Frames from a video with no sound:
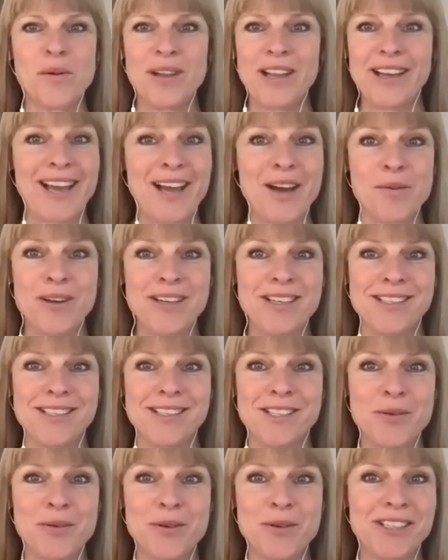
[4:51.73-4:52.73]
well, I can't wait to
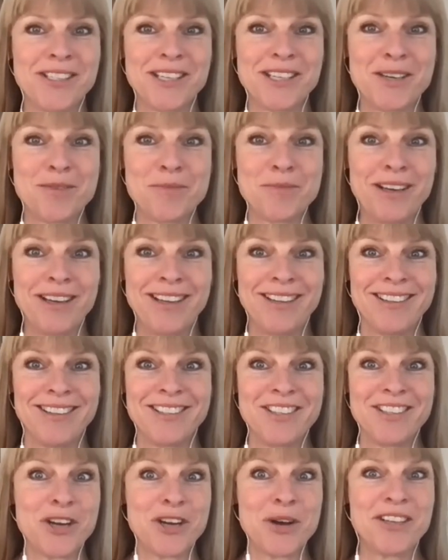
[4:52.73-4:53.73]
see where it's going to be.
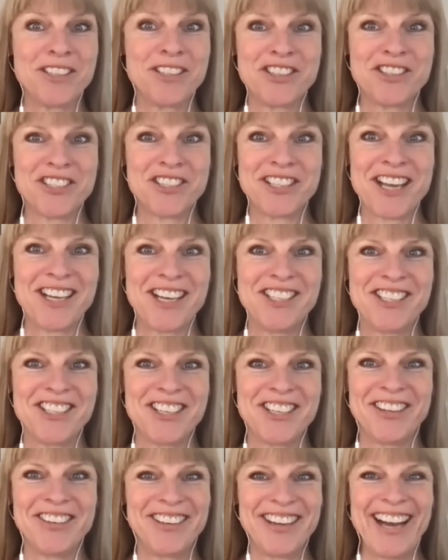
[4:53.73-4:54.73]
Show us your
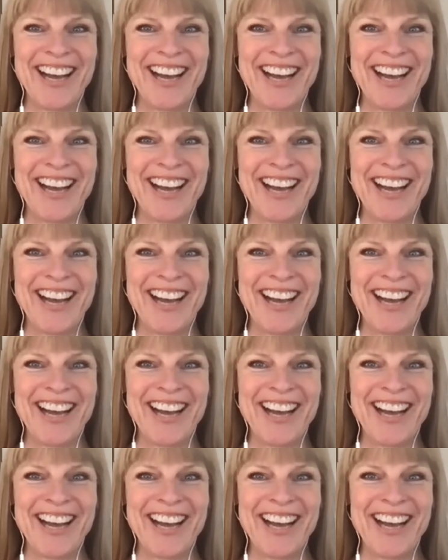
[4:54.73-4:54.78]
slideshow.